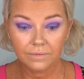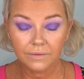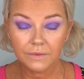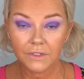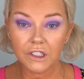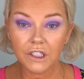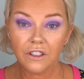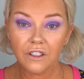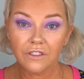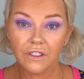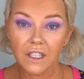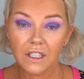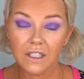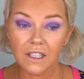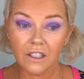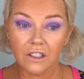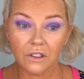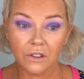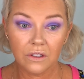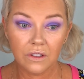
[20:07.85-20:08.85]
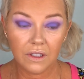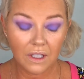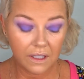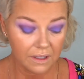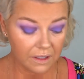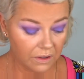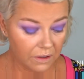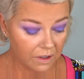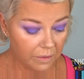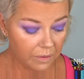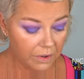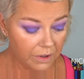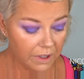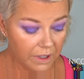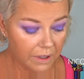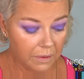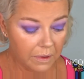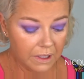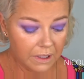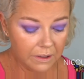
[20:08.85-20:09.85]
So far so good, that's gone on
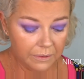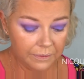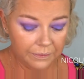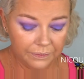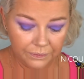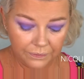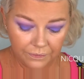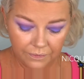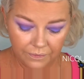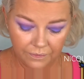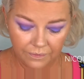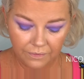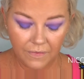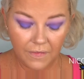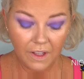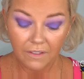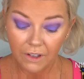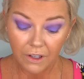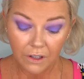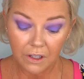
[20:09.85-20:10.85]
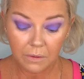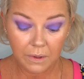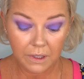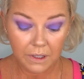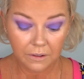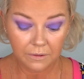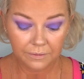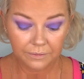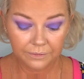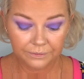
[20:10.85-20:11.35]
pretty well, very well.